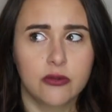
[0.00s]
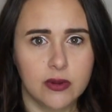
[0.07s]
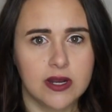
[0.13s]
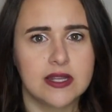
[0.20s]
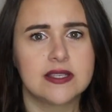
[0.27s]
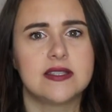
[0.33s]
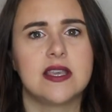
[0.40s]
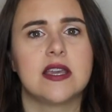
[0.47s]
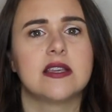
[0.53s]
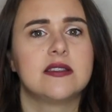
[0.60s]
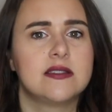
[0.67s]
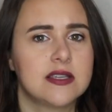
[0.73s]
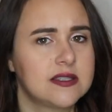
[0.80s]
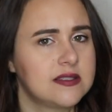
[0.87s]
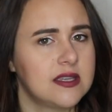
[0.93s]
3 to
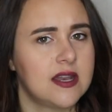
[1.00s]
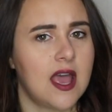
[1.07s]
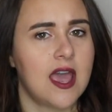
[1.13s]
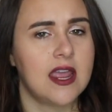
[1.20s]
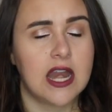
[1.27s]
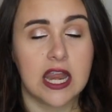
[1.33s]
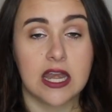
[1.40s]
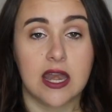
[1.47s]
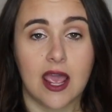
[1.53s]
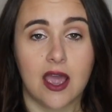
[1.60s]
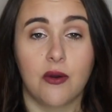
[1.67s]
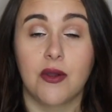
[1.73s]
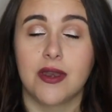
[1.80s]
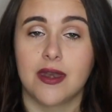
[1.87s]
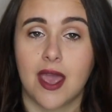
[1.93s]
6, 6 to 9, and
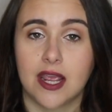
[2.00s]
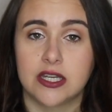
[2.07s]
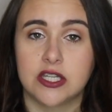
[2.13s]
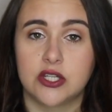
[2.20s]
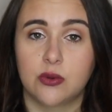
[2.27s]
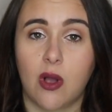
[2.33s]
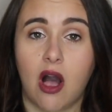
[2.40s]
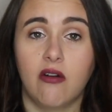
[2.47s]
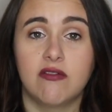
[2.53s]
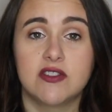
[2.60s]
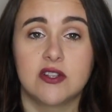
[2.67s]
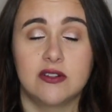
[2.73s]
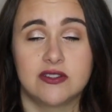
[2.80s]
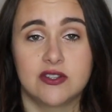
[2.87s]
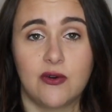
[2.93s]
now in 9 to 12.
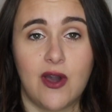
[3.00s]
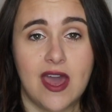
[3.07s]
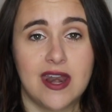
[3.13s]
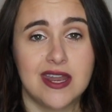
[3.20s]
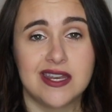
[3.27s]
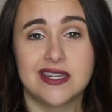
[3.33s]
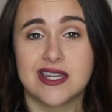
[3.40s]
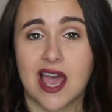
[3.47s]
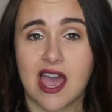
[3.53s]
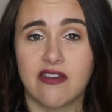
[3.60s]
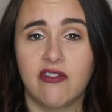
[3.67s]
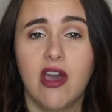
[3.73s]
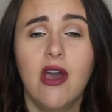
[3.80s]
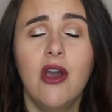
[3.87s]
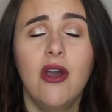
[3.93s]
So let's go ahead and
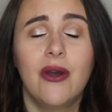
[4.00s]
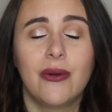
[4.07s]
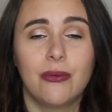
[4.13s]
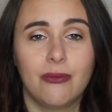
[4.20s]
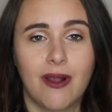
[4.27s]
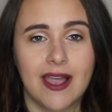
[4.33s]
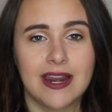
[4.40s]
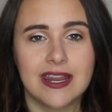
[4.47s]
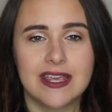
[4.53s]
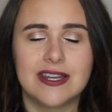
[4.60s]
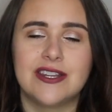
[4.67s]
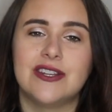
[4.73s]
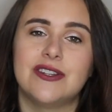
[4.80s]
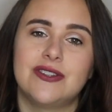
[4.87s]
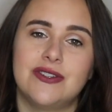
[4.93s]
dive right
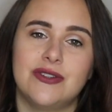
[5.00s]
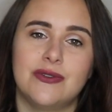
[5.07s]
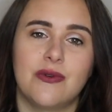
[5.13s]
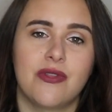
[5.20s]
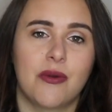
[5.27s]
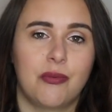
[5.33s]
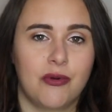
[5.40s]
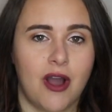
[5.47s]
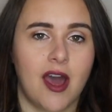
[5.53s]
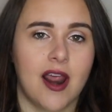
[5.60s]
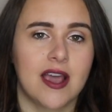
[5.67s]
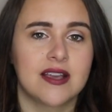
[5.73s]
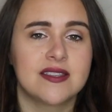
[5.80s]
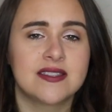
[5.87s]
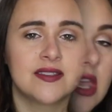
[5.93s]
into the
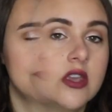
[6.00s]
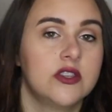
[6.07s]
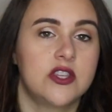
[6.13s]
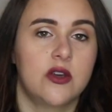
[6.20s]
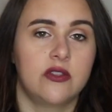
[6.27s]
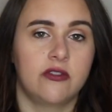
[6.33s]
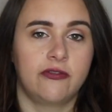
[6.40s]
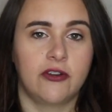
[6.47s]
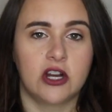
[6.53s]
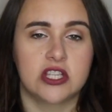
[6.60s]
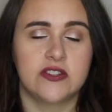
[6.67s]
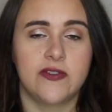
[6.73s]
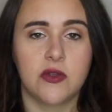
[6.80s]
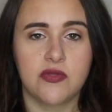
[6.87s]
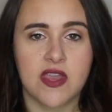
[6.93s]
products. So the
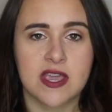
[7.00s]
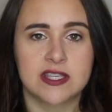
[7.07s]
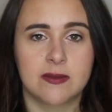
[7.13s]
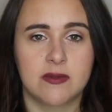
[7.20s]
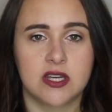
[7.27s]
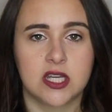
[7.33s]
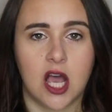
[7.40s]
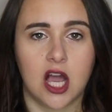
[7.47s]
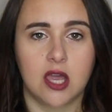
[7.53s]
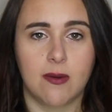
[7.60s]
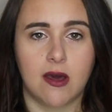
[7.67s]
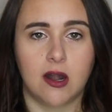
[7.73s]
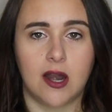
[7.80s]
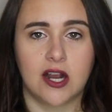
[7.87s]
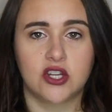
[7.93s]
first few things I'm going to talk
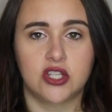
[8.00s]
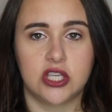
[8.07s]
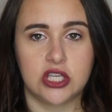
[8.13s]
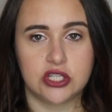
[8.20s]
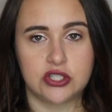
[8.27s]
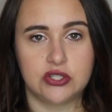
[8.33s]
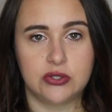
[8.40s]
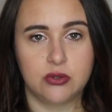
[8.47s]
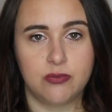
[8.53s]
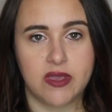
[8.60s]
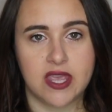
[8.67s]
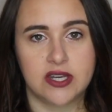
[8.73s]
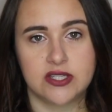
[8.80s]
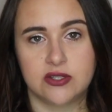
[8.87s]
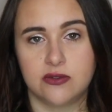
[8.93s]
about are actually too
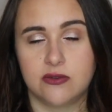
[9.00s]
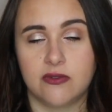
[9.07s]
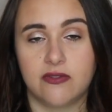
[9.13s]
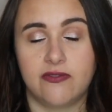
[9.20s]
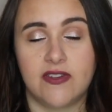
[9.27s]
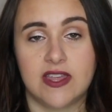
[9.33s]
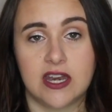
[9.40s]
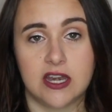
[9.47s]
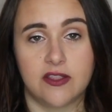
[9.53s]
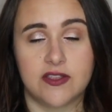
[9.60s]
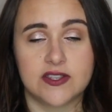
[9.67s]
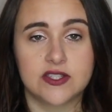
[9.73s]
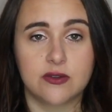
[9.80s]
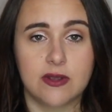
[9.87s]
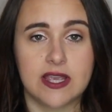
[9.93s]
big to fit into
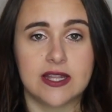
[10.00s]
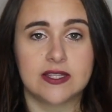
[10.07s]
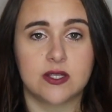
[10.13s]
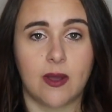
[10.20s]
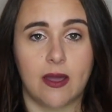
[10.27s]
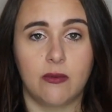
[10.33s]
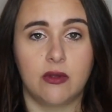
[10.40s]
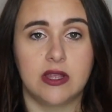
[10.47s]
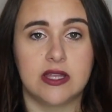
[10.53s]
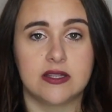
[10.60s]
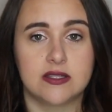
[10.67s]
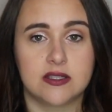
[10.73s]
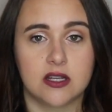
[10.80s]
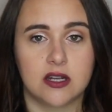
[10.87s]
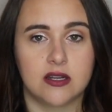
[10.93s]
the screen, so I will
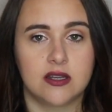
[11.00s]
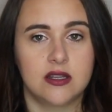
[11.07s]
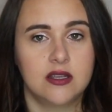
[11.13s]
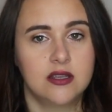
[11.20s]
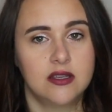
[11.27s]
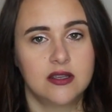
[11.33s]
insert